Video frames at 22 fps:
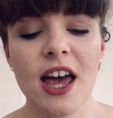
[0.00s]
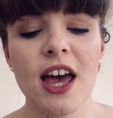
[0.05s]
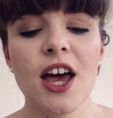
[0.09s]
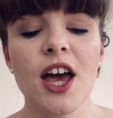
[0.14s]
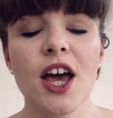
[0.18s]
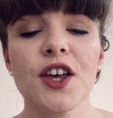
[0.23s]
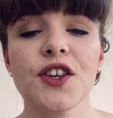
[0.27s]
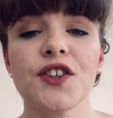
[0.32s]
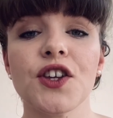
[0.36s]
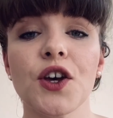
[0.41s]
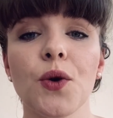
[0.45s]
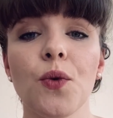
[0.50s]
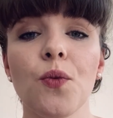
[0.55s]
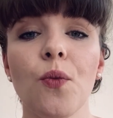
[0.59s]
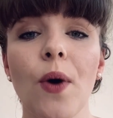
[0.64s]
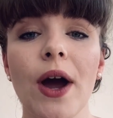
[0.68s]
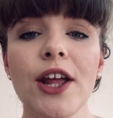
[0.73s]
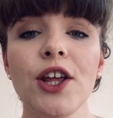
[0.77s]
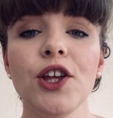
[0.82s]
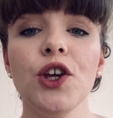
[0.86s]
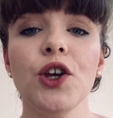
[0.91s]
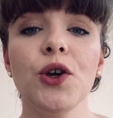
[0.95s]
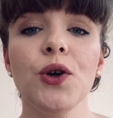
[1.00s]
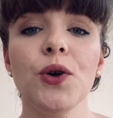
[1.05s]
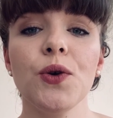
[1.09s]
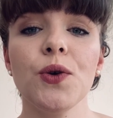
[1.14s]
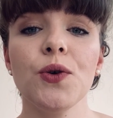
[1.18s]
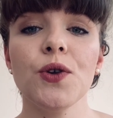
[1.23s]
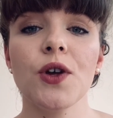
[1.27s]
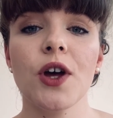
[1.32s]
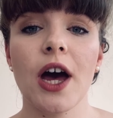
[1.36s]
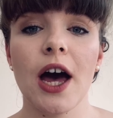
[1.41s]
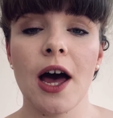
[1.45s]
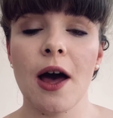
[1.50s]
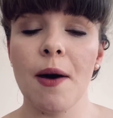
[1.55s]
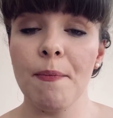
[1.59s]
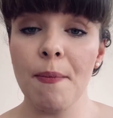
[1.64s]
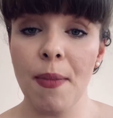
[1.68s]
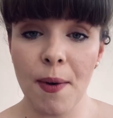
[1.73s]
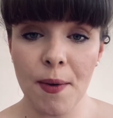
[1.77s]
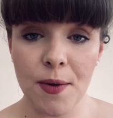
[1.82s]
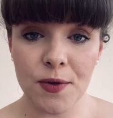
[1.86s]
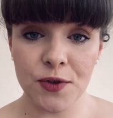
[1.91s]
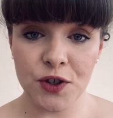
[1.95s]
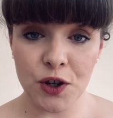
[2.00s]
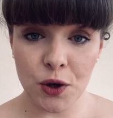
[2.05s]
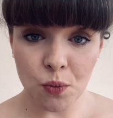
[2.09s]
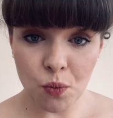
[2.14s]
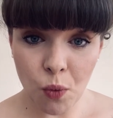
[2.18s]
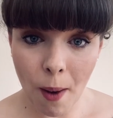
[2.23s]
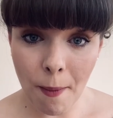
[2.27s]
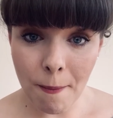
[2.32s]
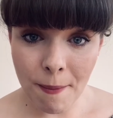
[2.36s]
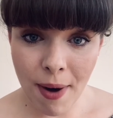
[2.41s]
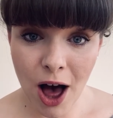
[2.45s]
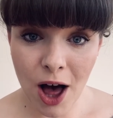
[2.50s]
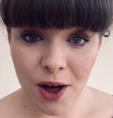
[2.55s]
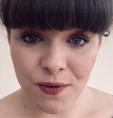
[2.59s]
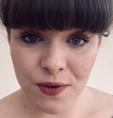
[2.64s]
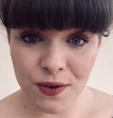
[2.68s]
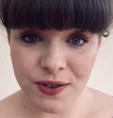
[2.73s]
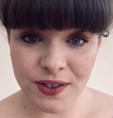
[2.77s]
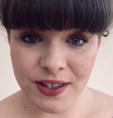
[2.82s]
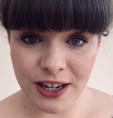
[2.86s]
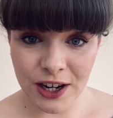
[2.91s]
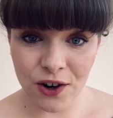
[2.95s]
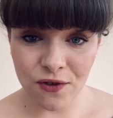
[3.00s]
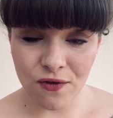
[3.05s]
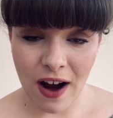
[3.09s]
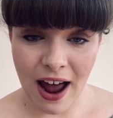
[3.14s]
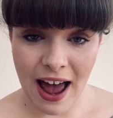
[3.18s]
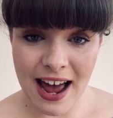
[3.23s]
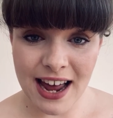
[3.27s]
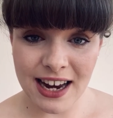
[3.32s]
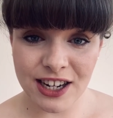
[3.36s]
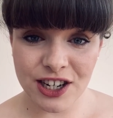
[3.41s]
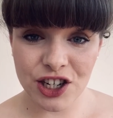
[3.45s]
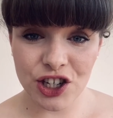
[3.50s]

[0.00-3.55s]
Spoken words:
So when you do 1 puff of cigarette,